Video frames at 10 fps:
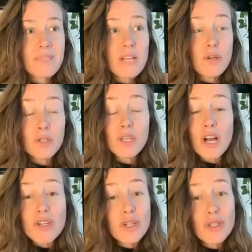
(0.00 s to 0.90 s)

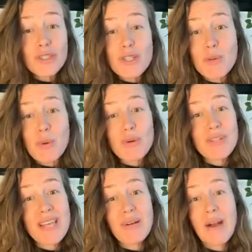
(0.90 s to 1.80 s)
neurological
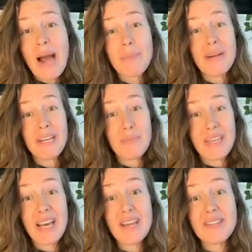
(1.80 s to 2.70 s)
disorders that are happening
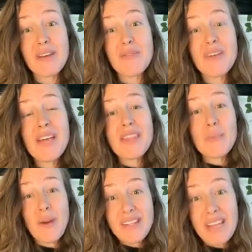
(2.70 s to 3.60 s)
because of the
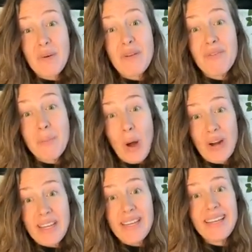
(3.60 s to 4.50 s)
breakdown of the
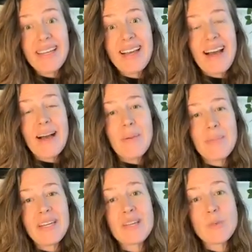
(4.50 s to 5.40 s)
body,
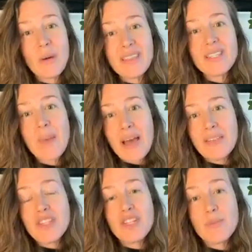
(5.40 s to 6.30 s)
because what these
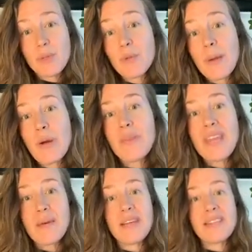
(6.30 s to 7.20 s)
pathogens poop out,
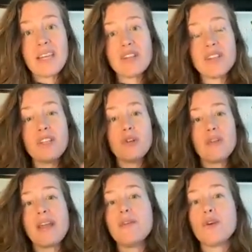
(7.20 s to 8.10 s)
they essentially
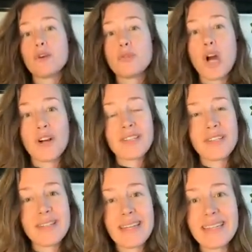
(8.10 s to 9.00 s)
create
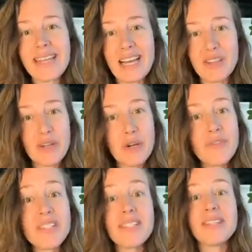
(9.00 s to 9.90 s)
neurotoxins that attack the
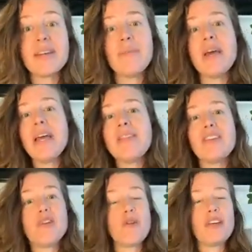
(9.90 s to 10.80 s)
nervous system.
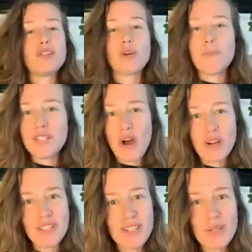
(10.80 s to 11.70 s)
They create
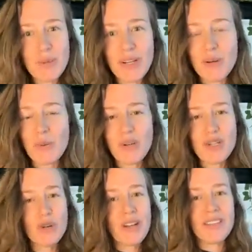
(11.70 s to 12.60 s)
dermatoxins,
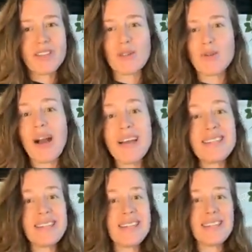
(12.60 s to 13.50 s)
which create the
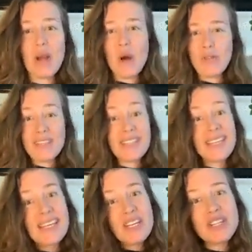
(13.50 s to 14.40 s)
psoriasis and all the
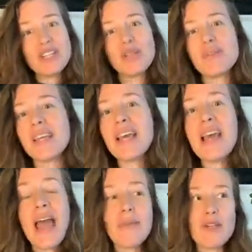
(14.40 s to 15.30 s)
skin issues,
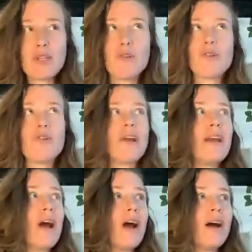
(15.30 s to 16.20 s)
and they
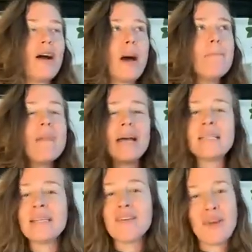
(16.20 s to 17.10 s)
create a
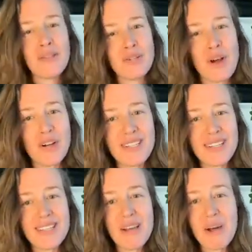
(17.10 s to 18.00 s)
medley of other
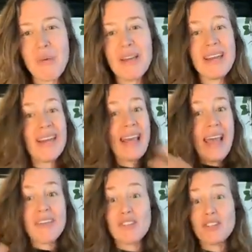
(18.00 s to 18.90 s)
toxins that go in
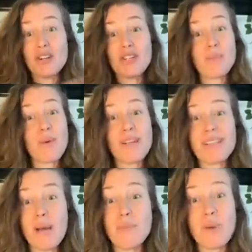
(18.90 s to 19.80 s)
and just start to break
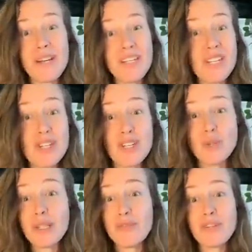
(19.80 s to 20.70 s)
down brain
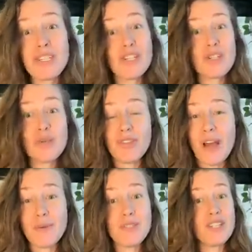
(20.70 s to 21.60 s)
tissue, liver tissue,
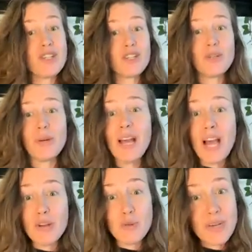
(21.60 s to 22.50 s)
thyroid tissue,
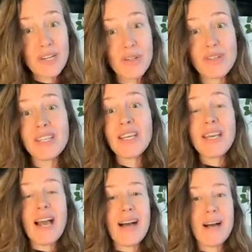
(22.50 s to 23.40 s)
adrenals,
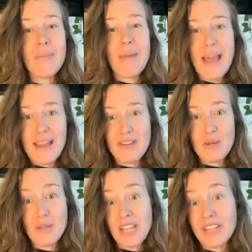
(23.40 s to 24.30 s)
and
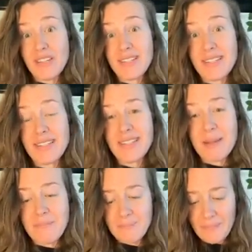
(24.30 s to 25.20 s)
your digestive system.